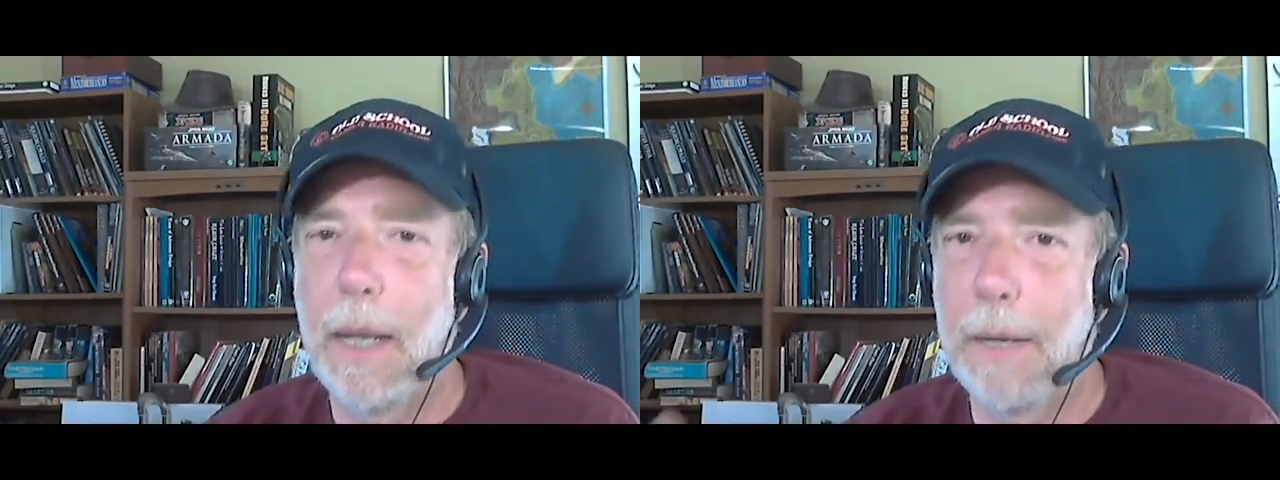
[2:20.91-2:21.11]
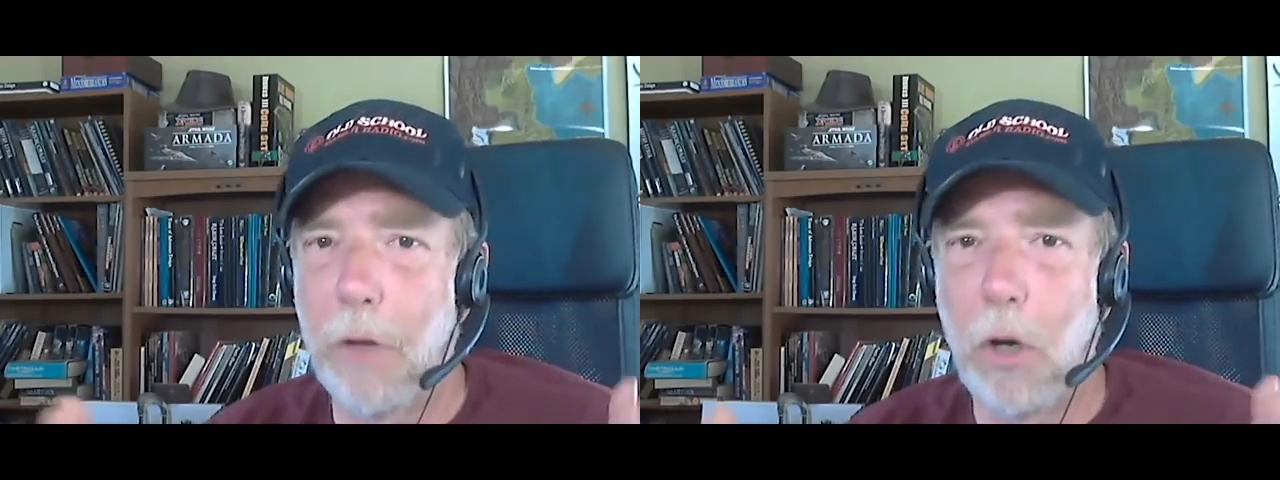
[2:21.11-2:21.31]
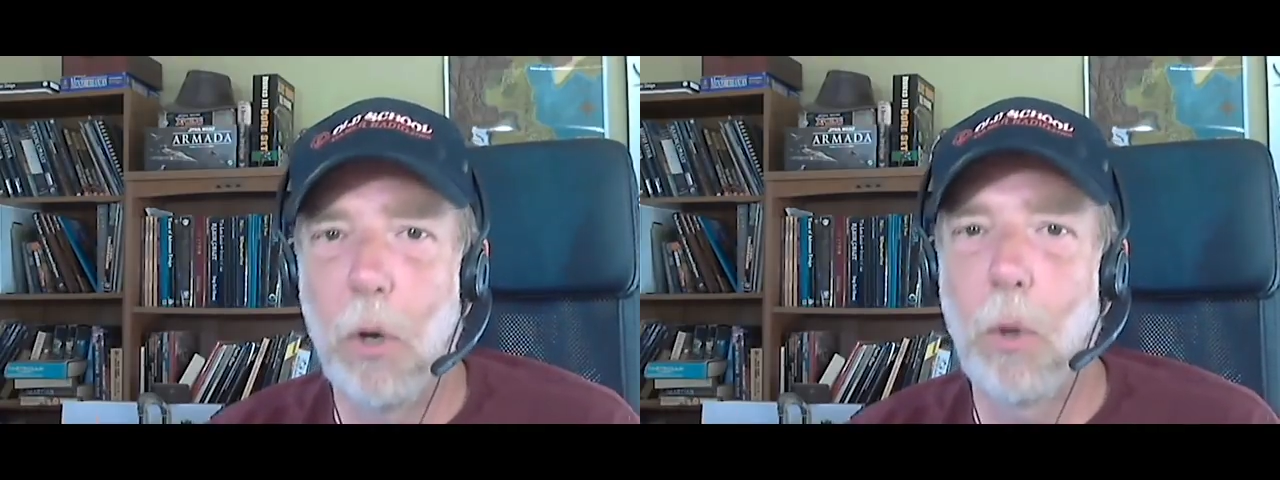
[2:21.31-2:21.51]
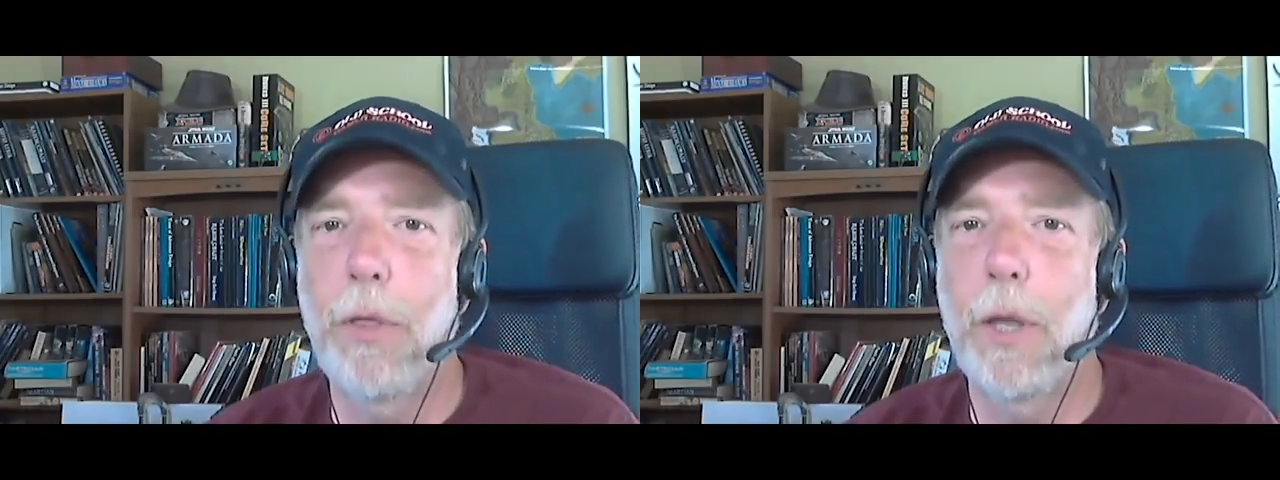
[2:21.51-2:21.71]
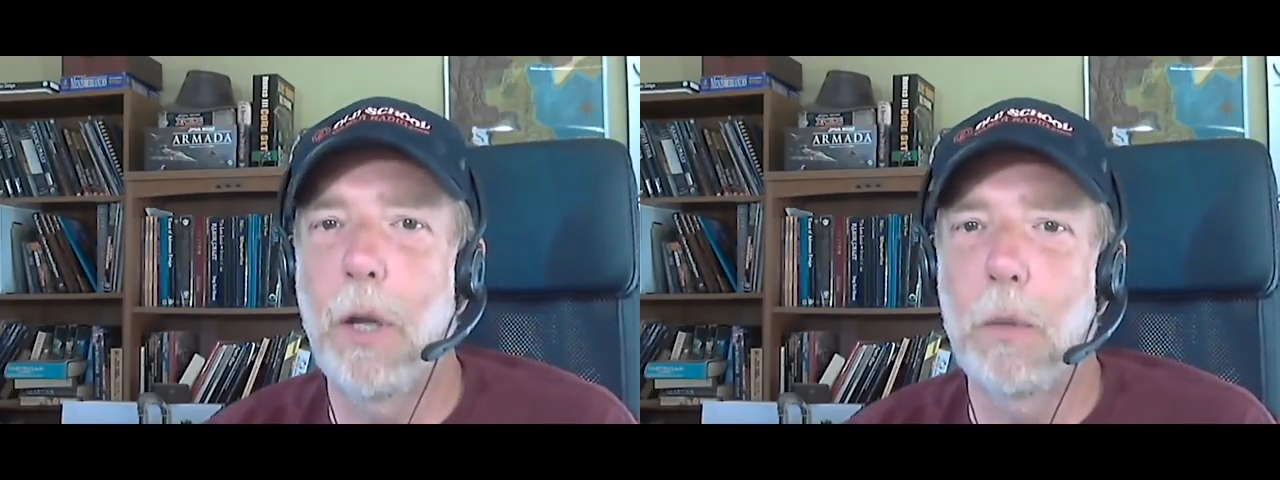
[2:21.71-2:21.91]
have the
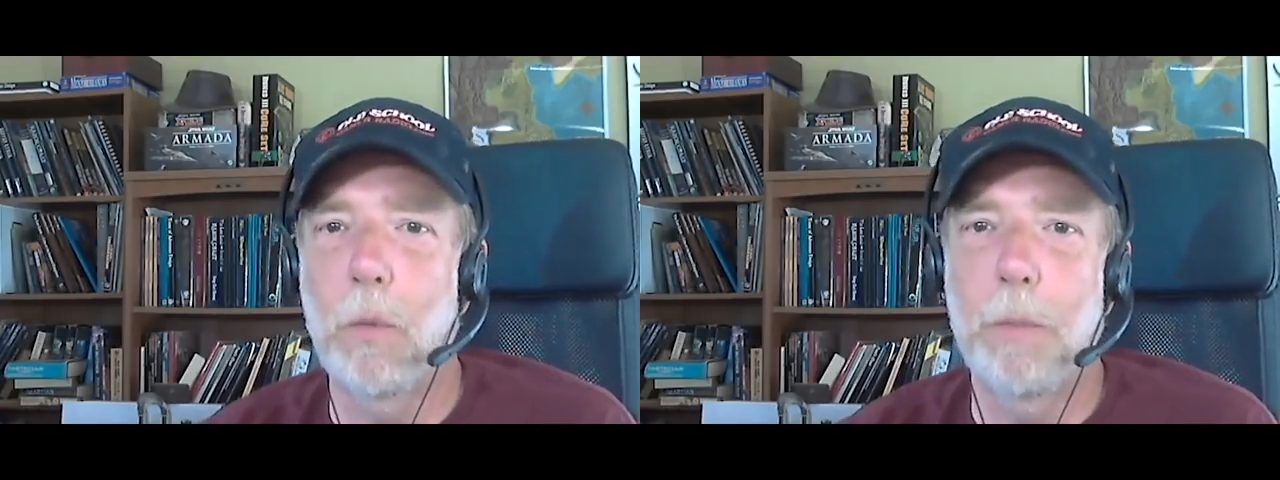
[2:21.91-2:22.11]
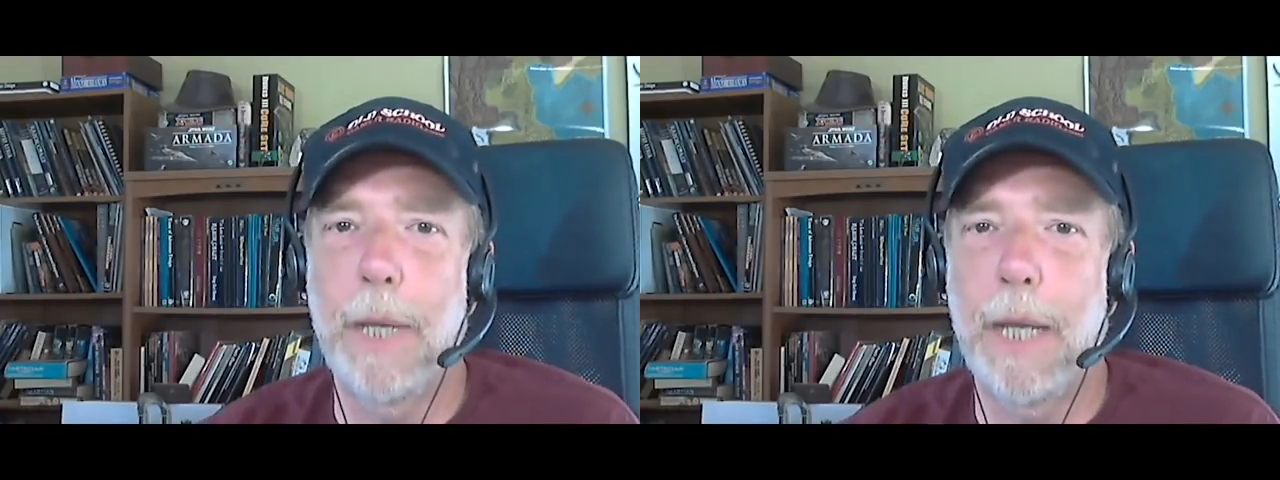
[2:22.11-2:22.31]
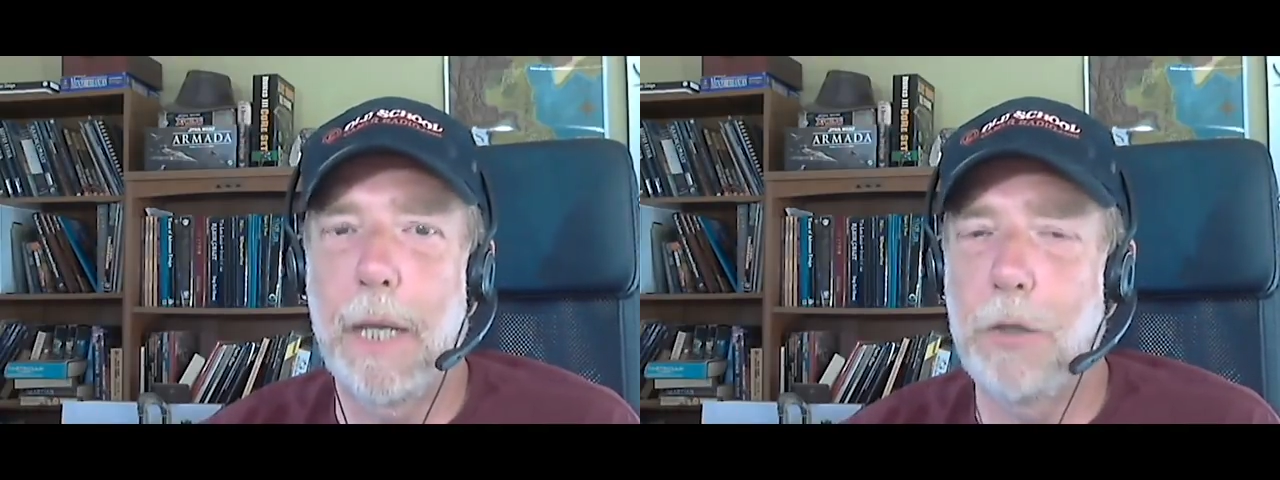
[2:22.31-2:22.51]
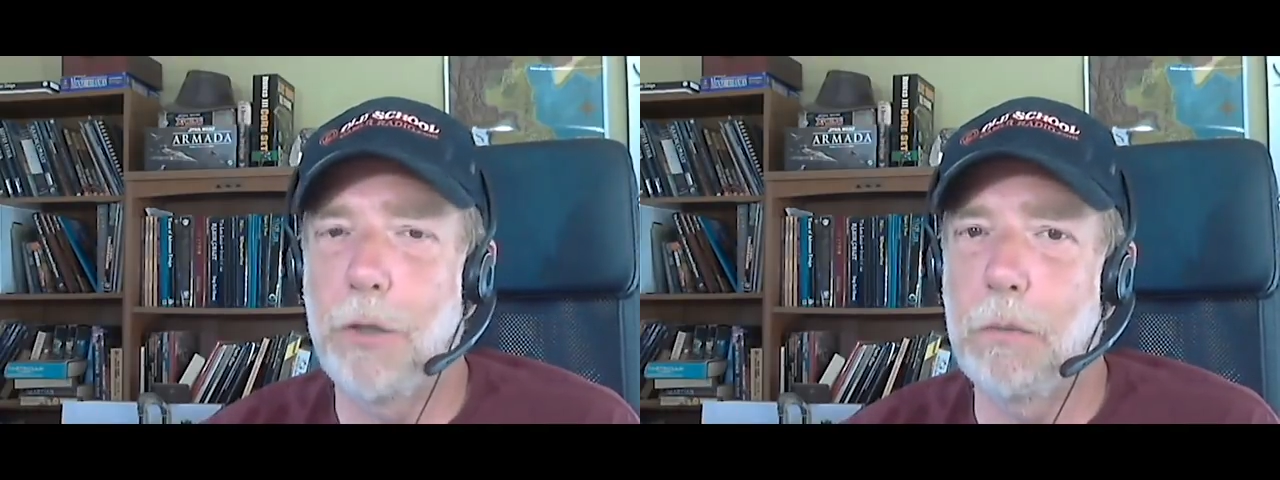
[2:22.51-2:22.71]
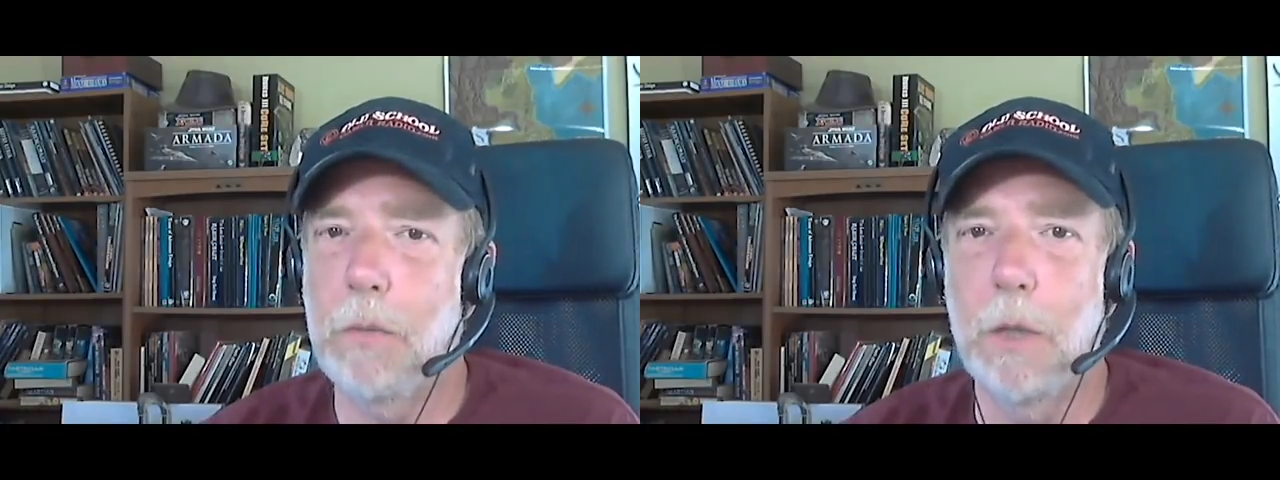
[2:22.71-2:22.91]
whole thing on one page,